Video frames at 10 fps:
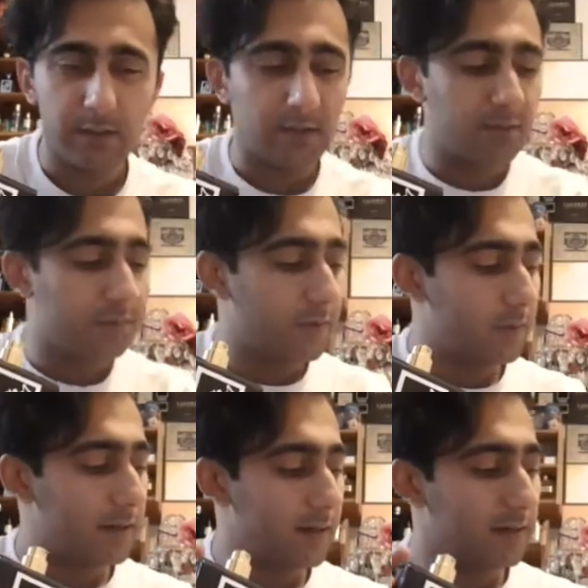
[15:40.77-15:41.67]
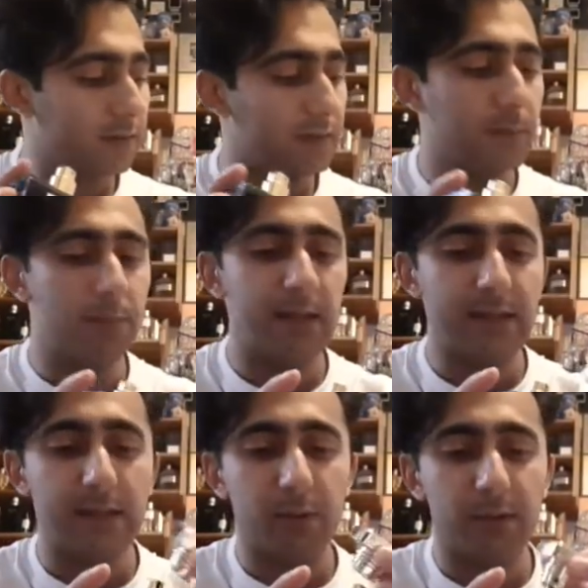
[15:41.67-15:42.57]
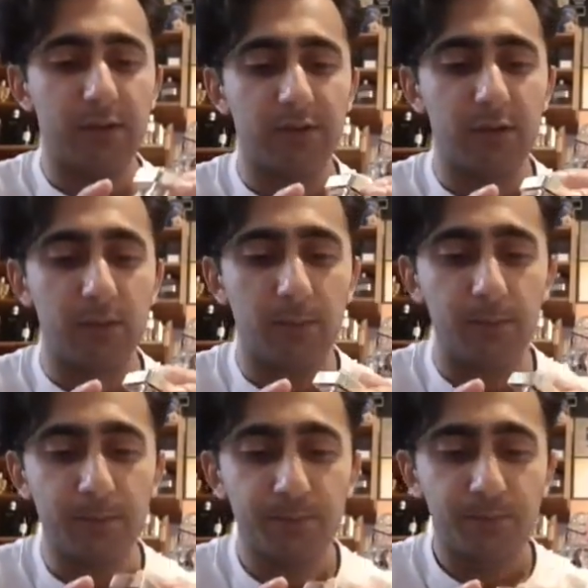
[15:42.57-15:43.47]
This is a very nicely blended perfume